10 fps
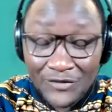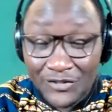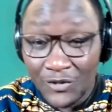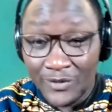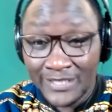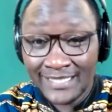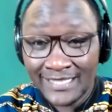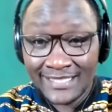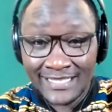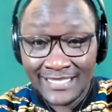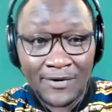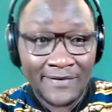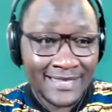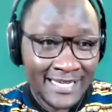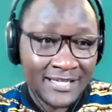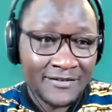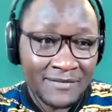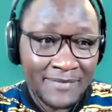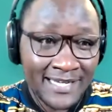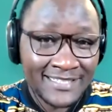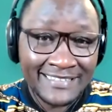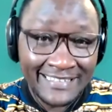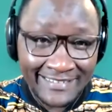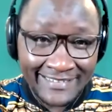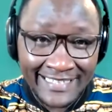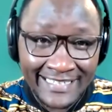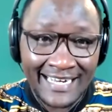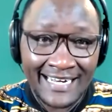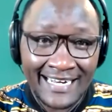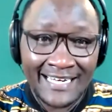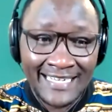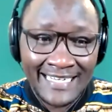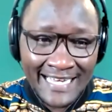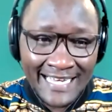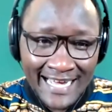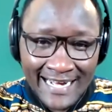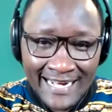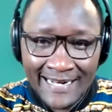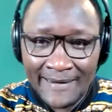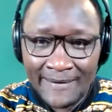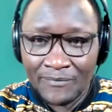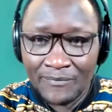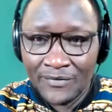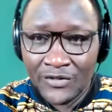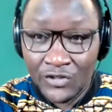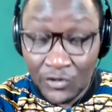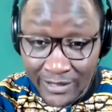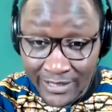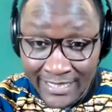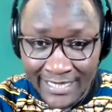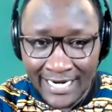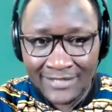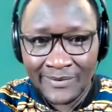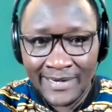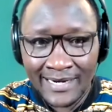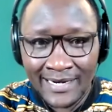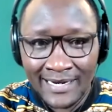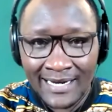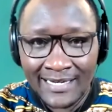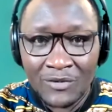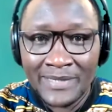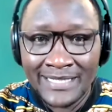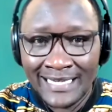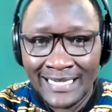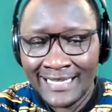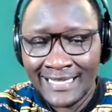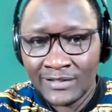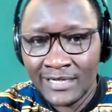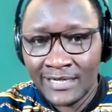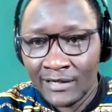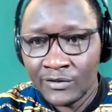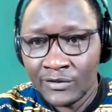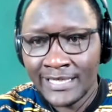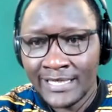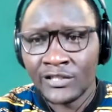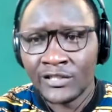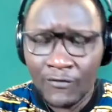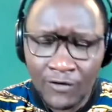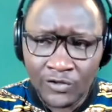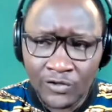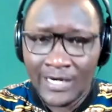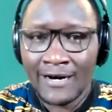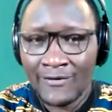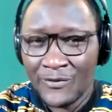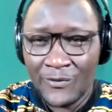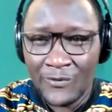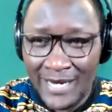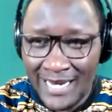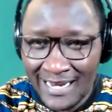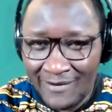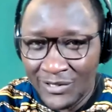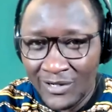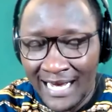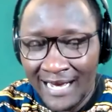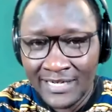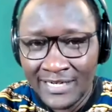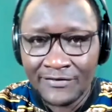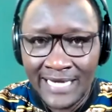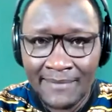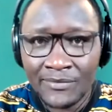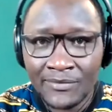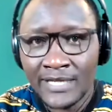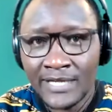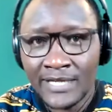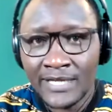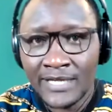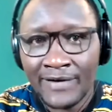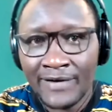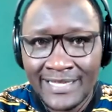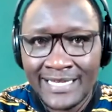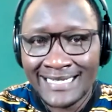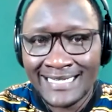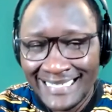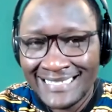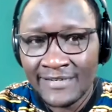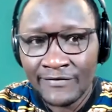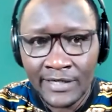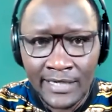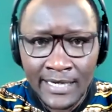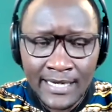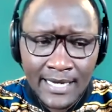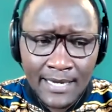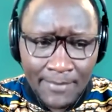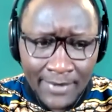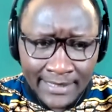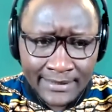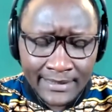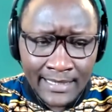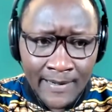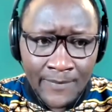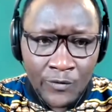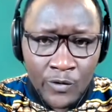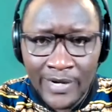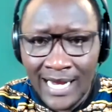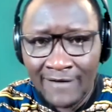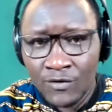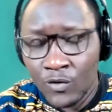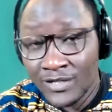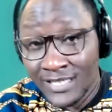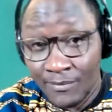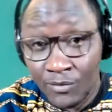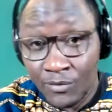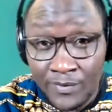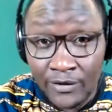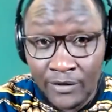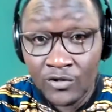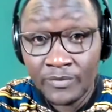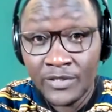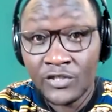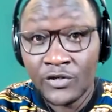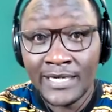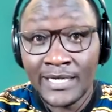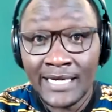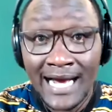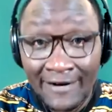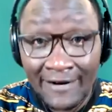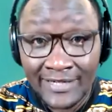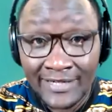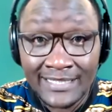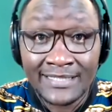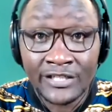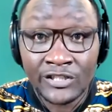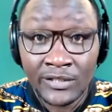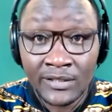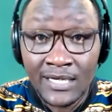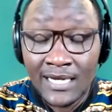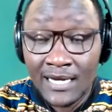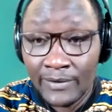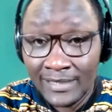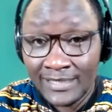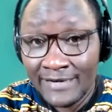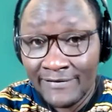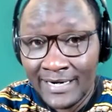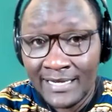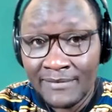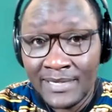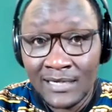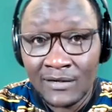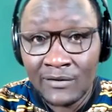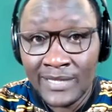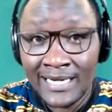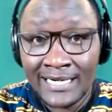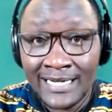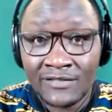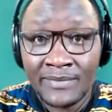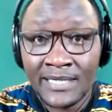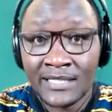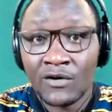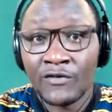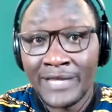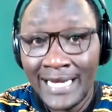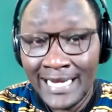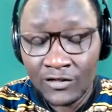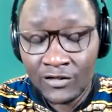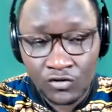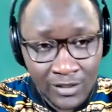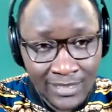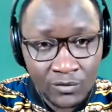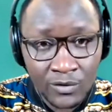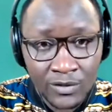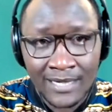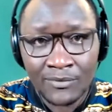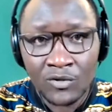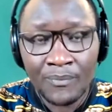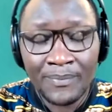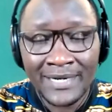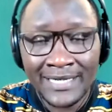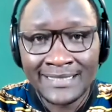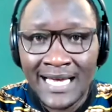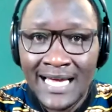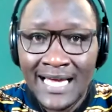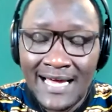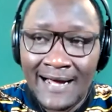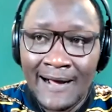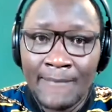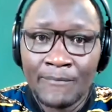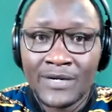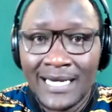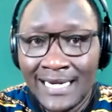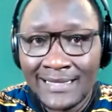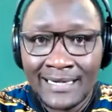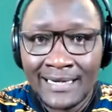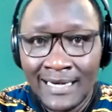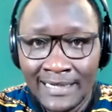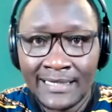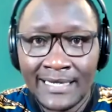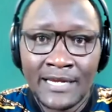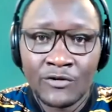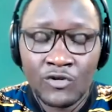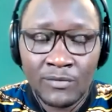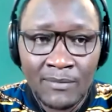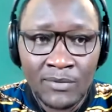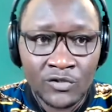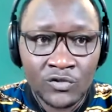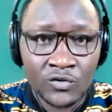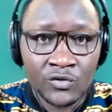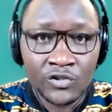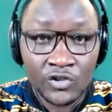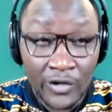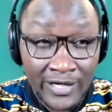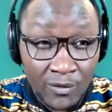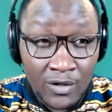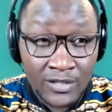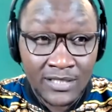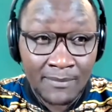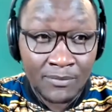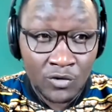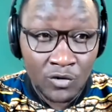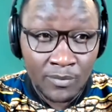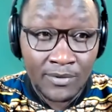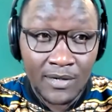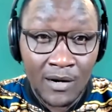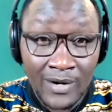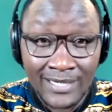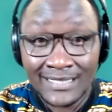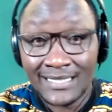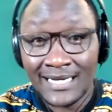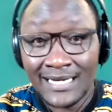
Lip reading: So we just jump off, and thank you very much, Njeri, Judy, as well as Domitila. That was a really good session. Of course, we don't have enough time today to cover everything extensively, but we will have a WhatsApp group that we're going to be joining after this session. We'll receive an email with an attachment of the link to join that WhatsApp group. Please click that link and you'll be able to join the WhatsApp group once